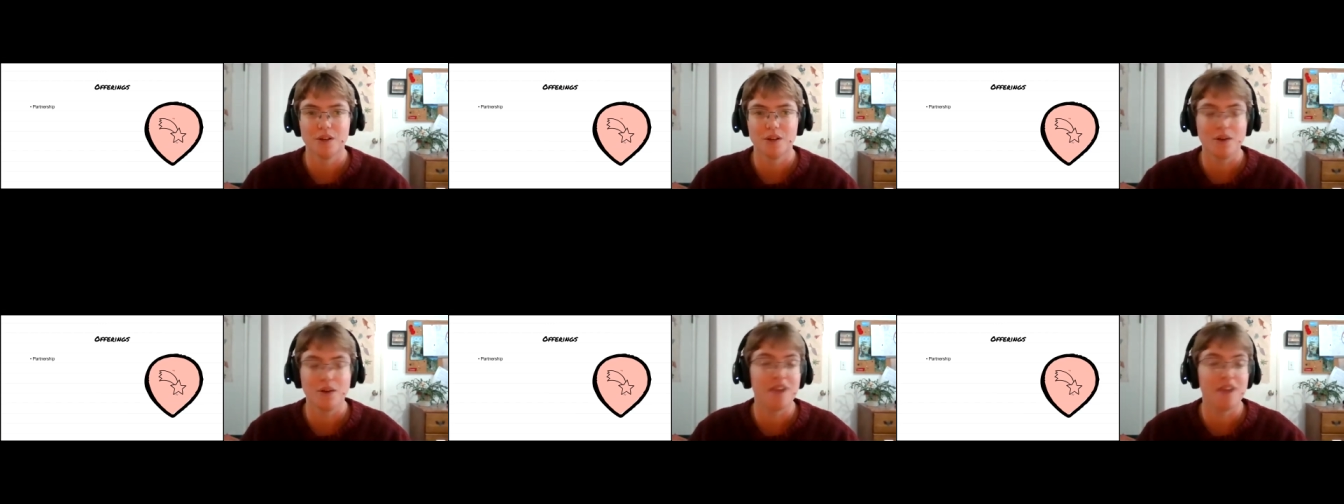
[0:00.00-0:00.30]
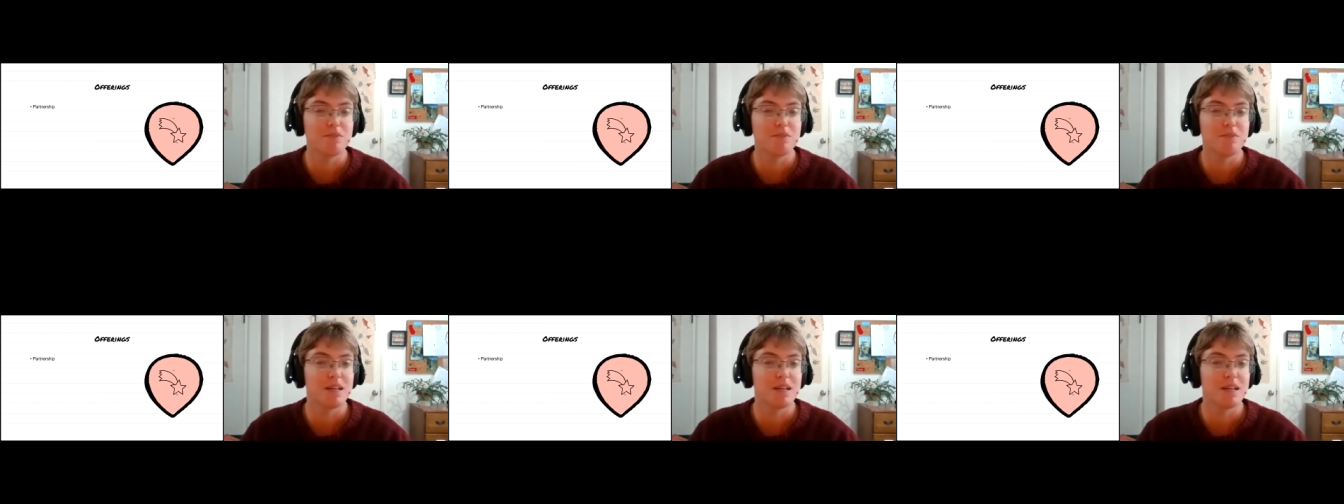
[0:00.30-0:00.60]
You
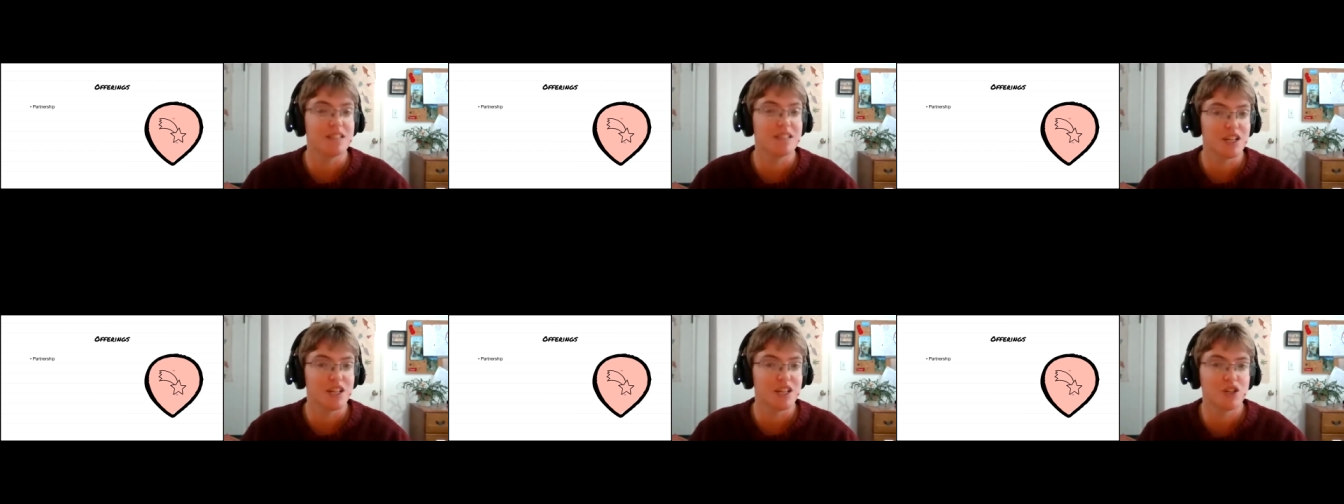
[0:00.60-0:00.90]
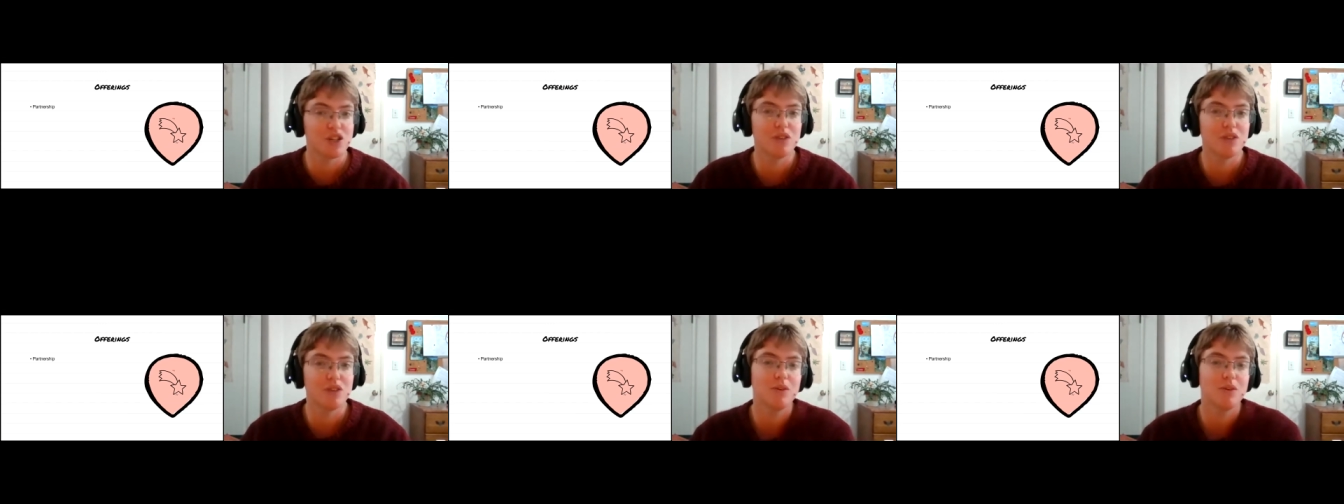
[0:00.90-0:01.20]
have to pay
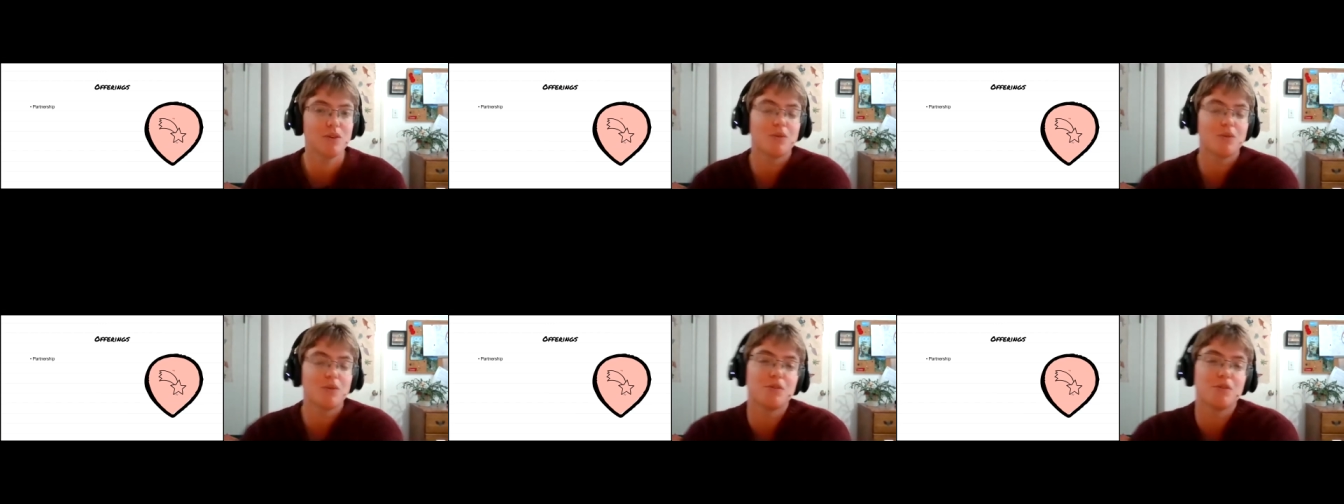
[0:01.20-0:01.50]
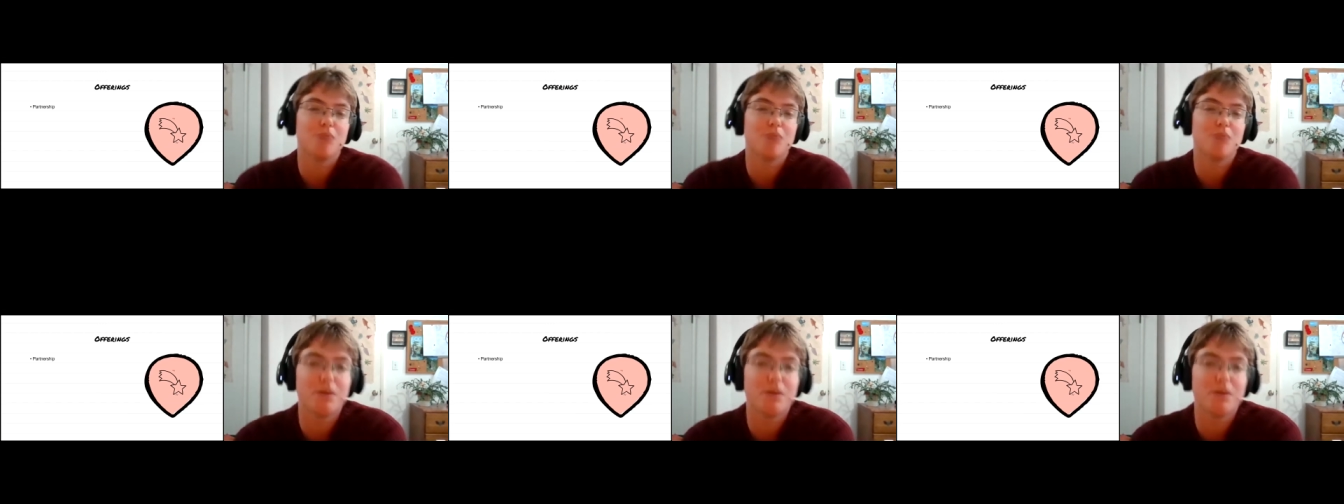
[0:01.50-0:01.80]
attention or
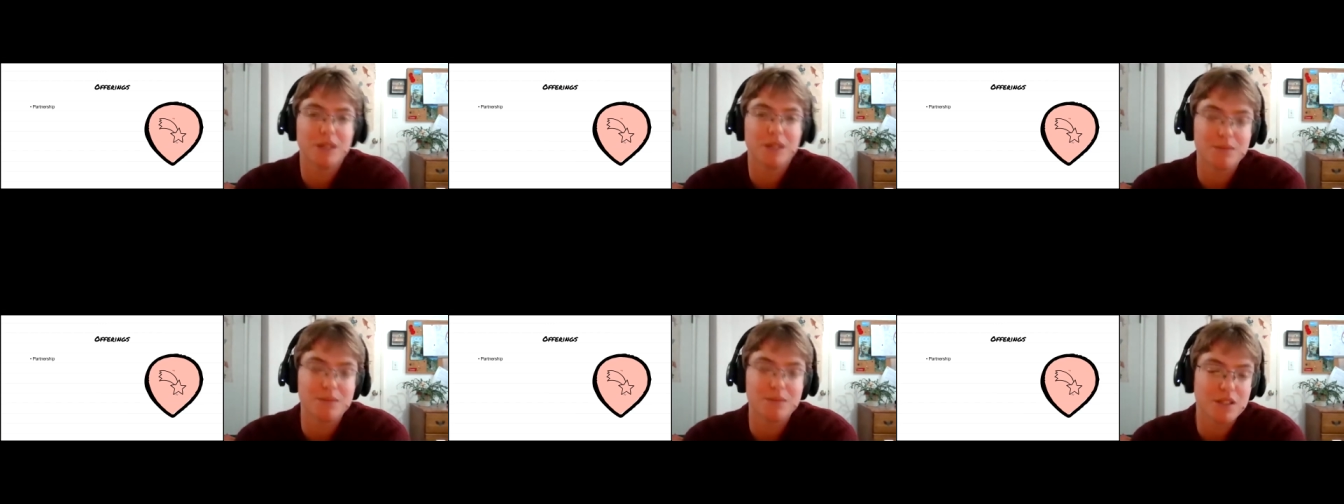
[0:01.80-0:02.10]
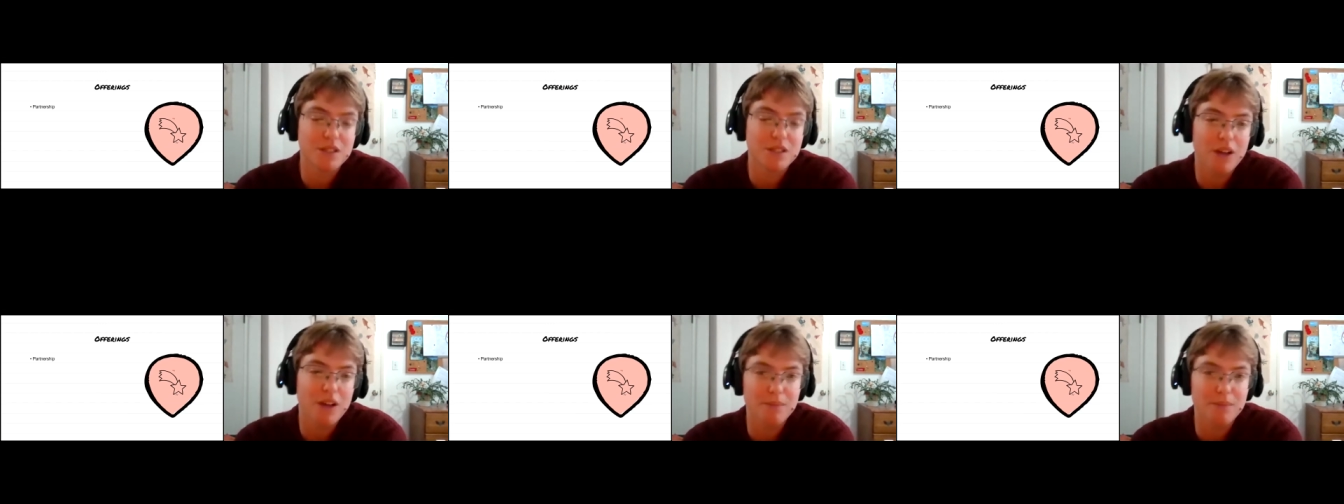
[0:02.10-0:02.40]
the ball becomes
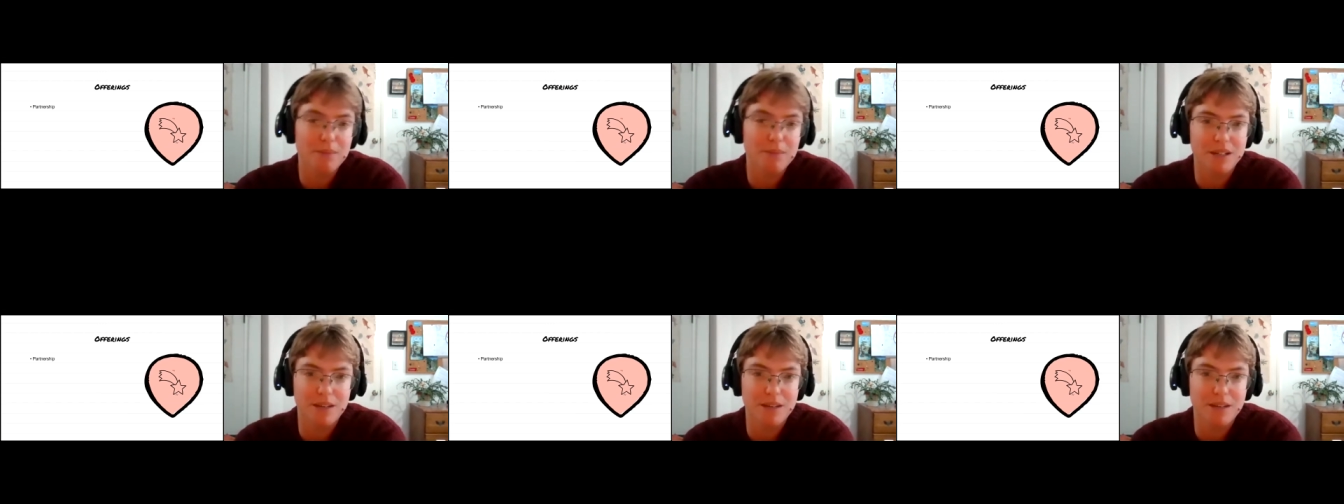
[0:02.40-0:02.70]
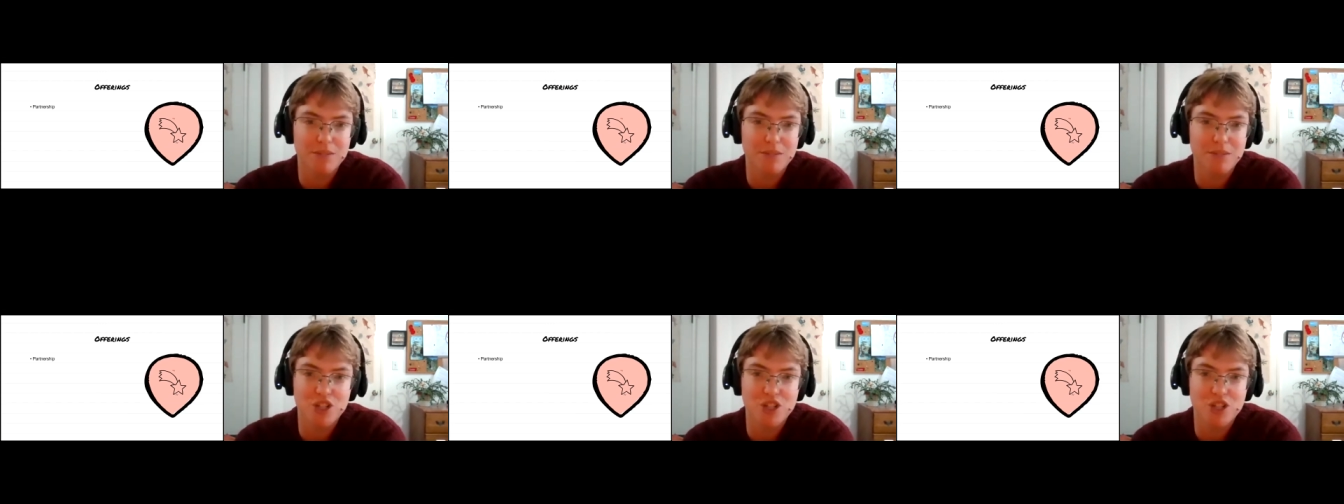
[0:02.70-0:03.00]
sloppy
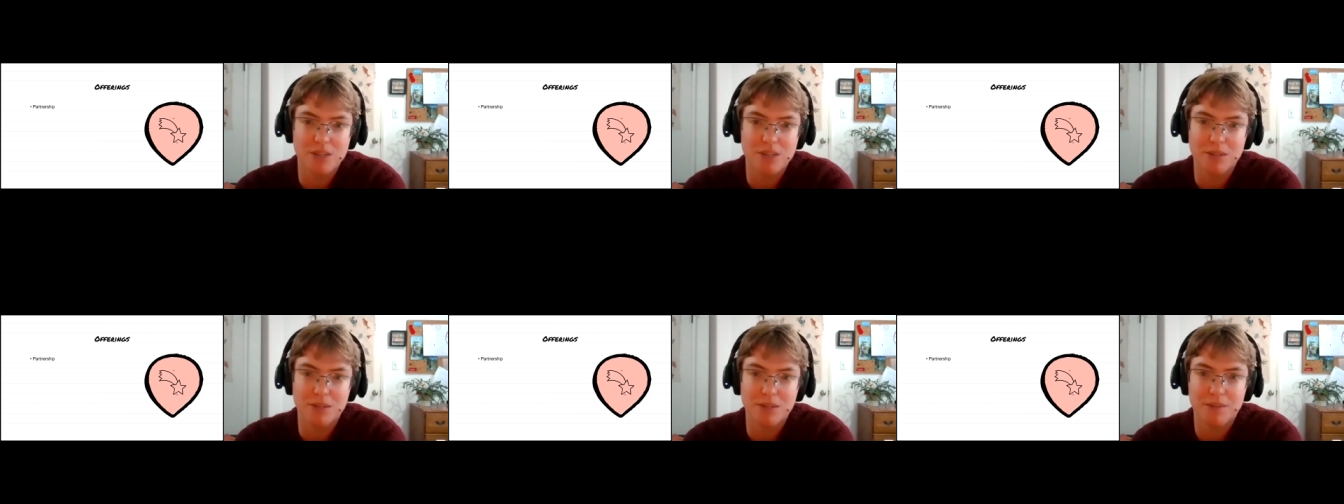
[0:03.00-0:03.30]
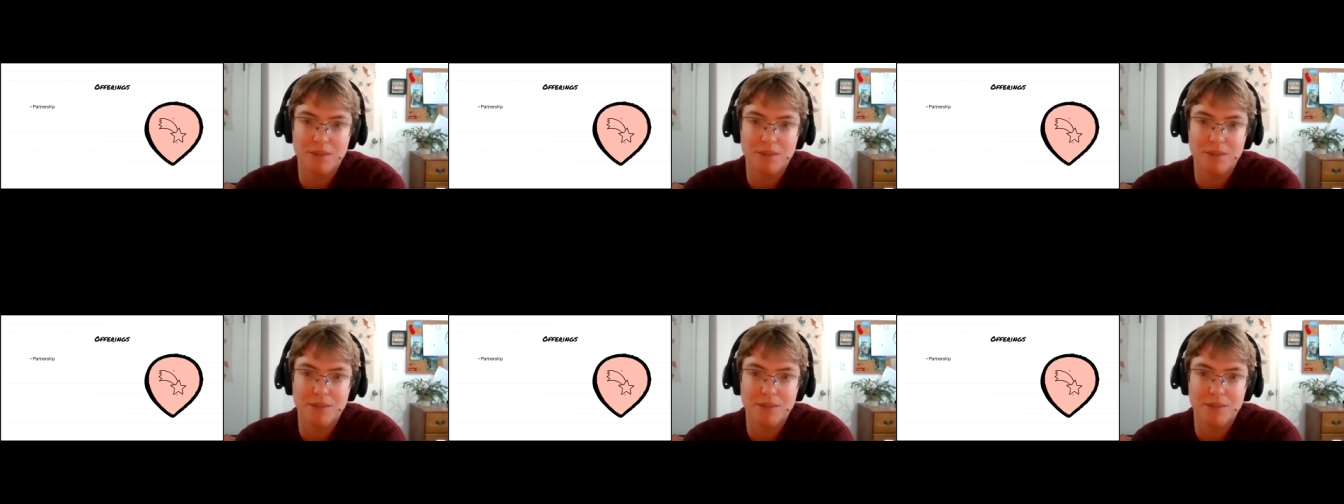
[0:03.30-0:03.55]
and misshapen.